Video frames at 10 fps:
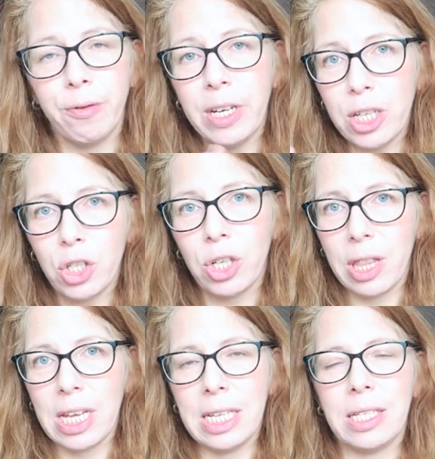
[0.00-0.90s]
finish
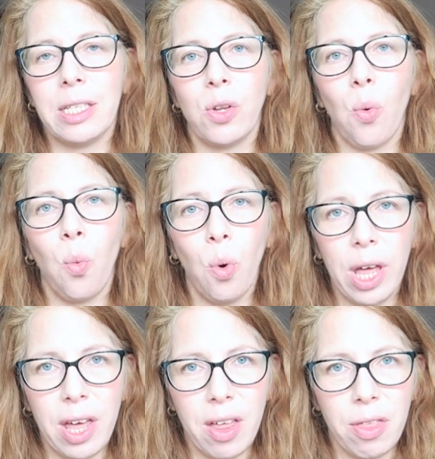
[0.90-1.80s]
this
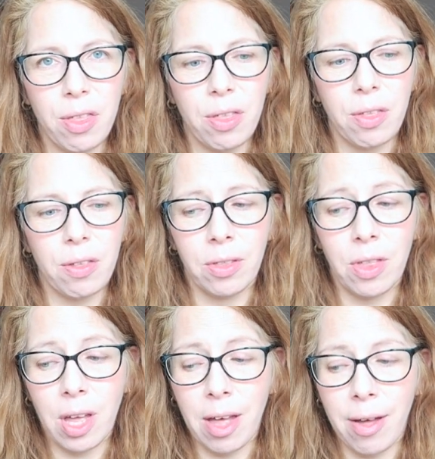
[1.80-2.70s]
with
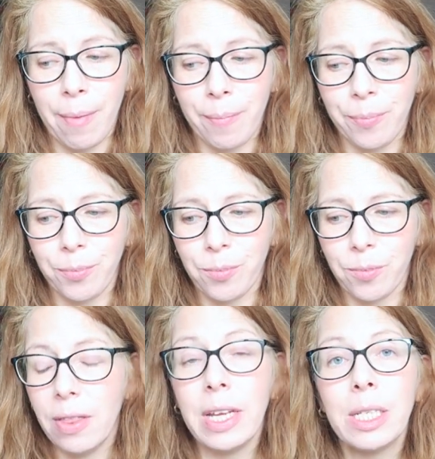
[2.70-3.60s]
the, um,
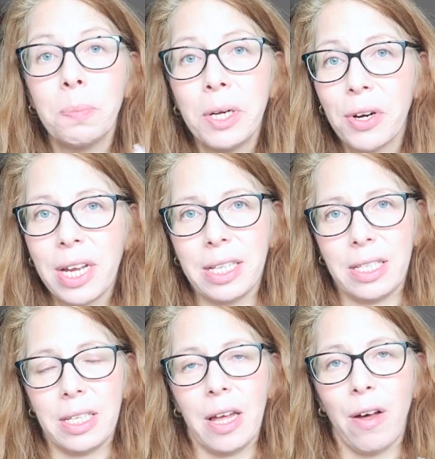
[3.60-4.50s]
the
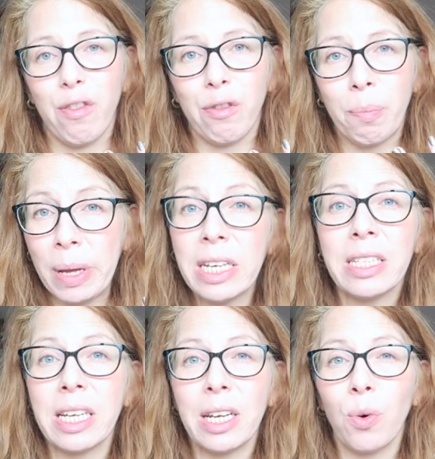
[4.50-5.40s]
experience of
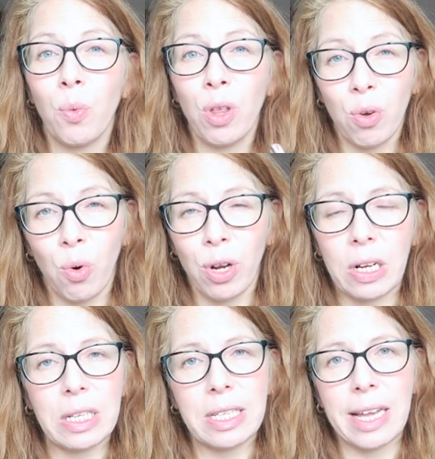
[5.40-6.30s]
painting with
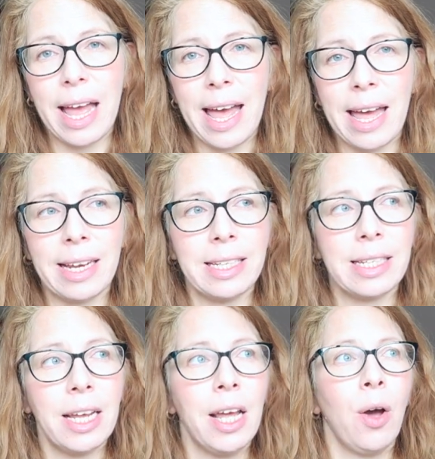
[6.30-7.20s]
oils.
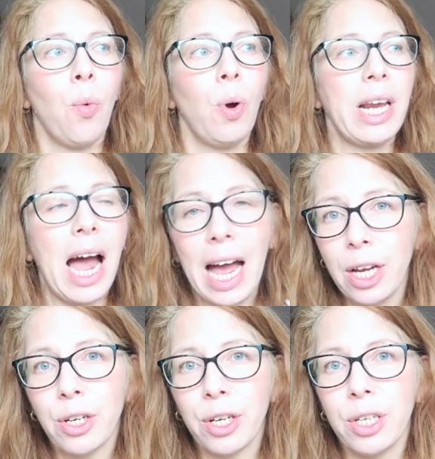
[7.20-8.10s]
And what
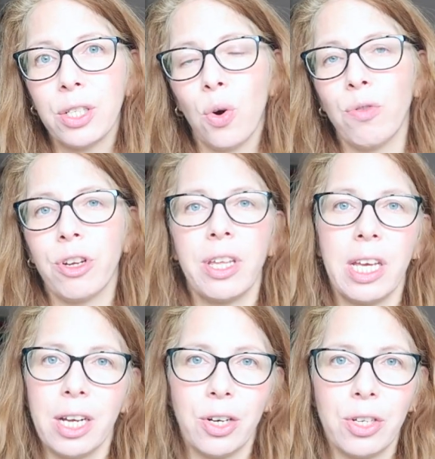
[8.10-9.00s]
I heard over the
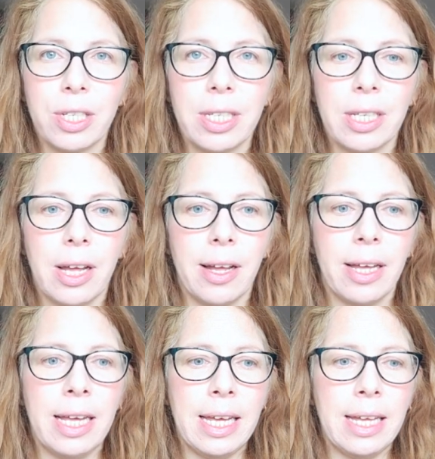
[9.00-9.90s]
years
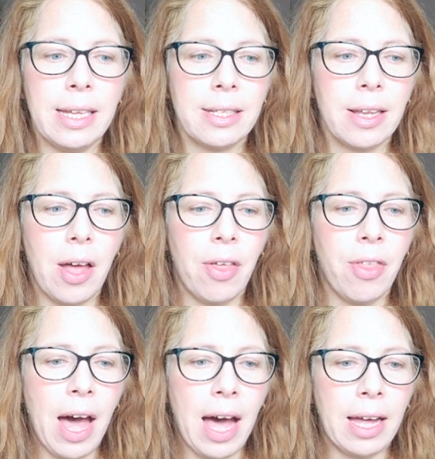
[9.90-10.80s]
is
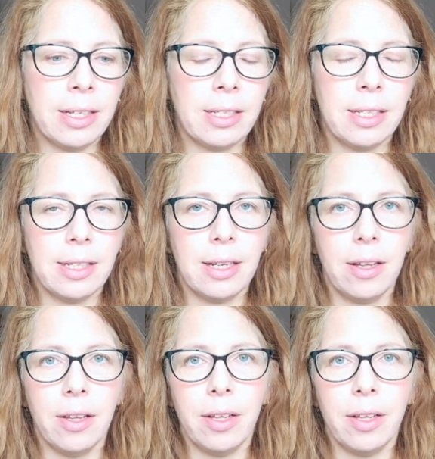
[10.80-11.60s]
that